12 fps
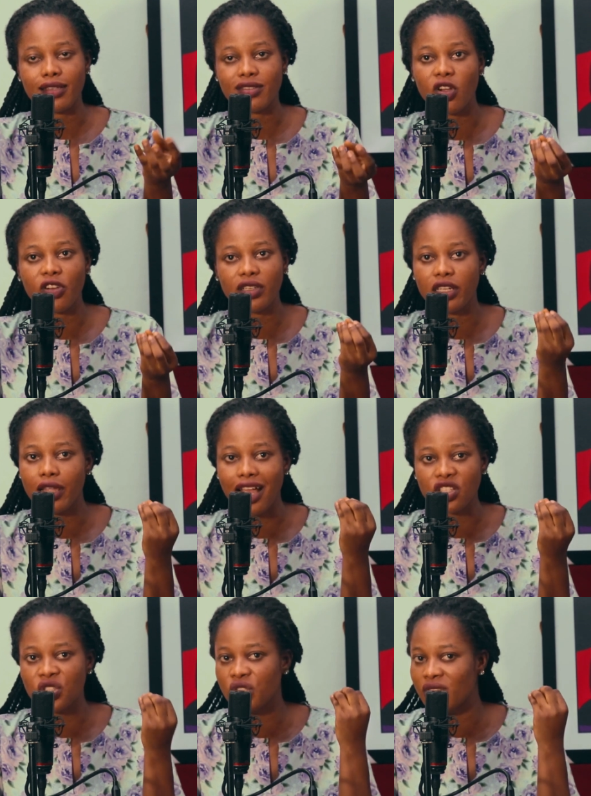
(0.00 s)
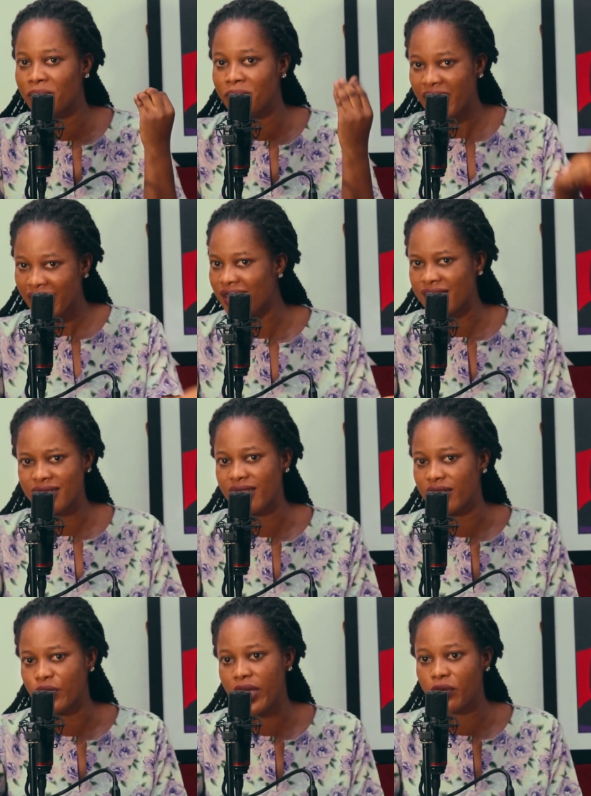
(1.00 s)
is not really actually making
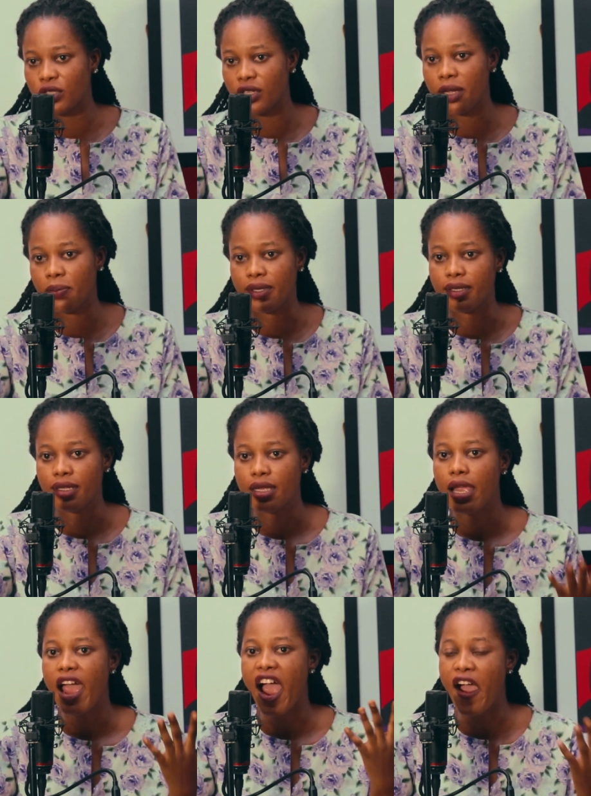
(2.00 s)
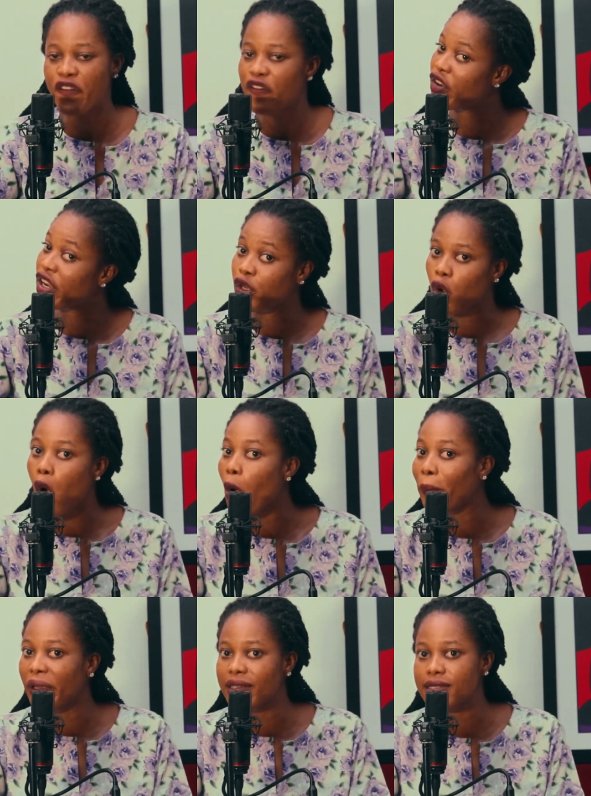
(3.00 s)
sense. Why should I be afraid
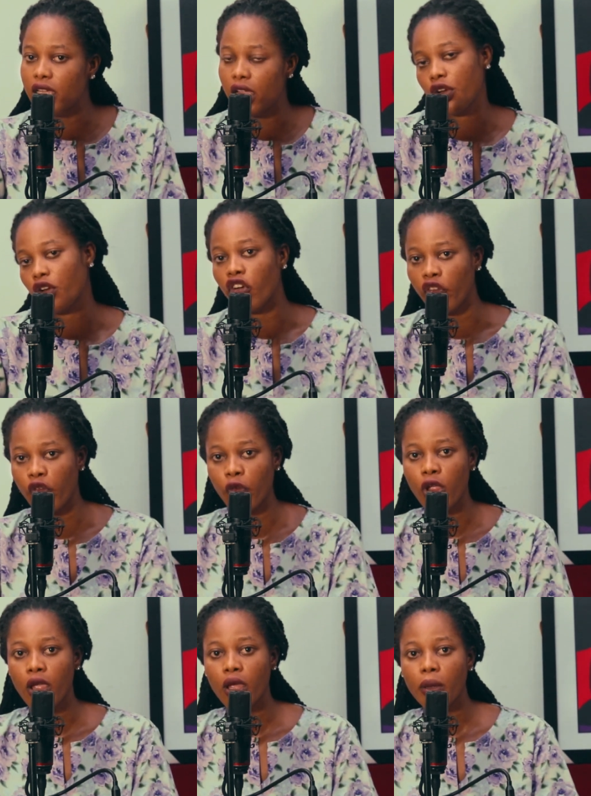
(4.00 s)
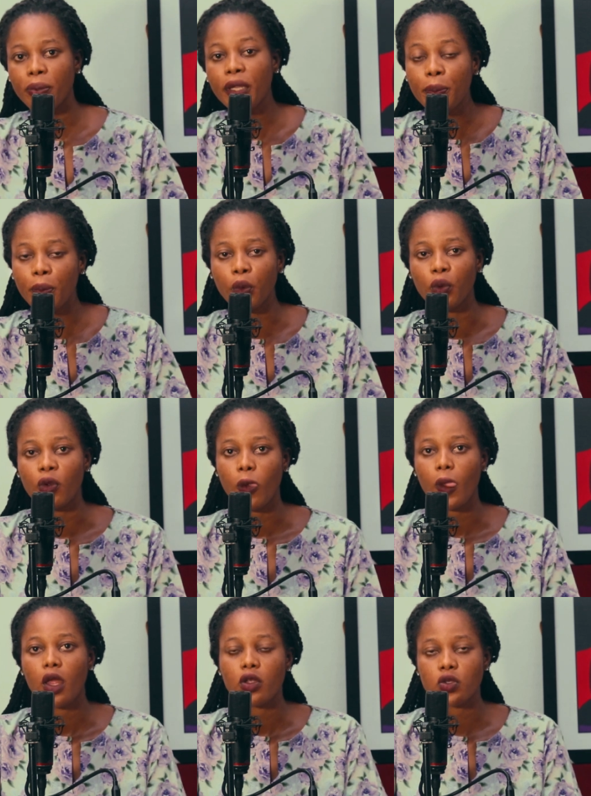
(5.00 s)
or being scared of people?
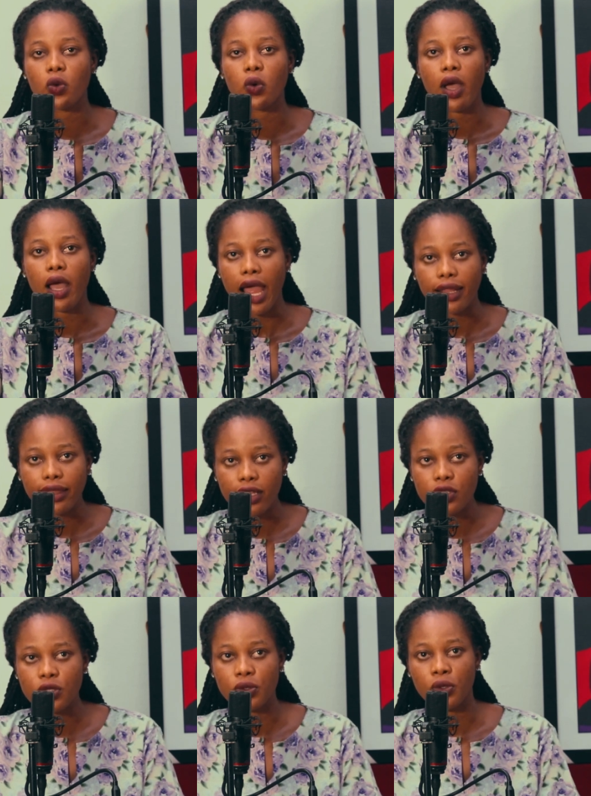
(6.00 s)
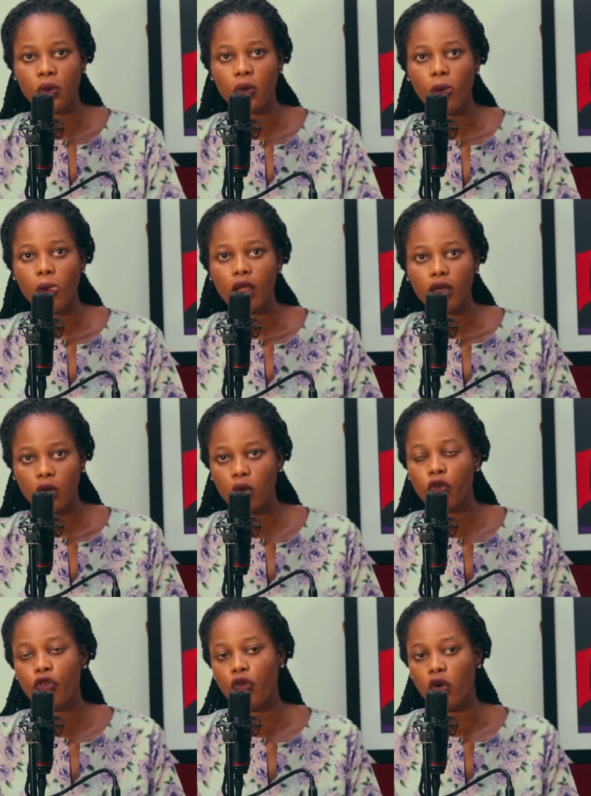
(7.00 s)
So I tend to,
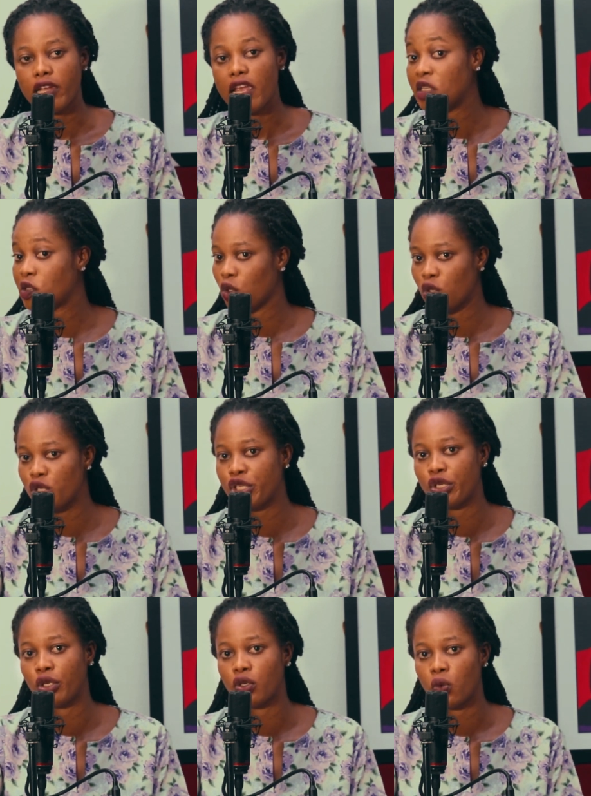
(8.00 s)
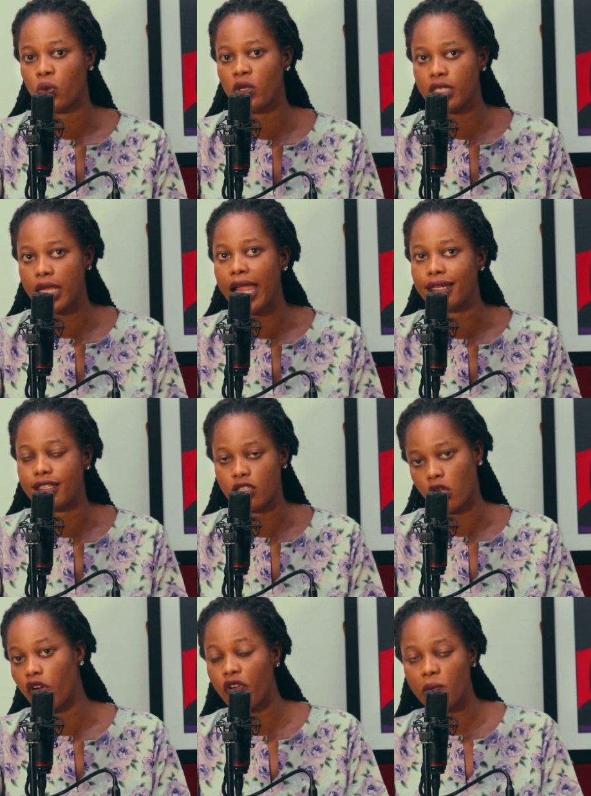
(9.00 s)
look for a solution which I
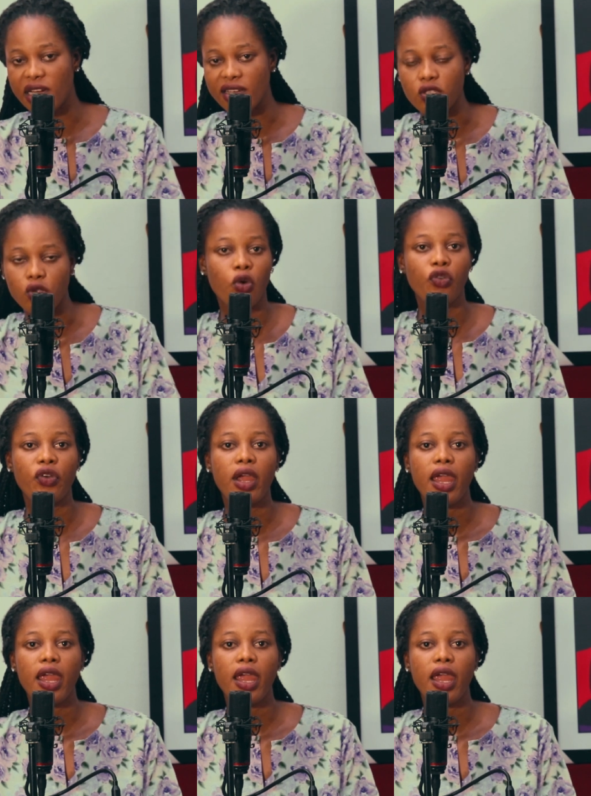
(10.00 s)
discover myself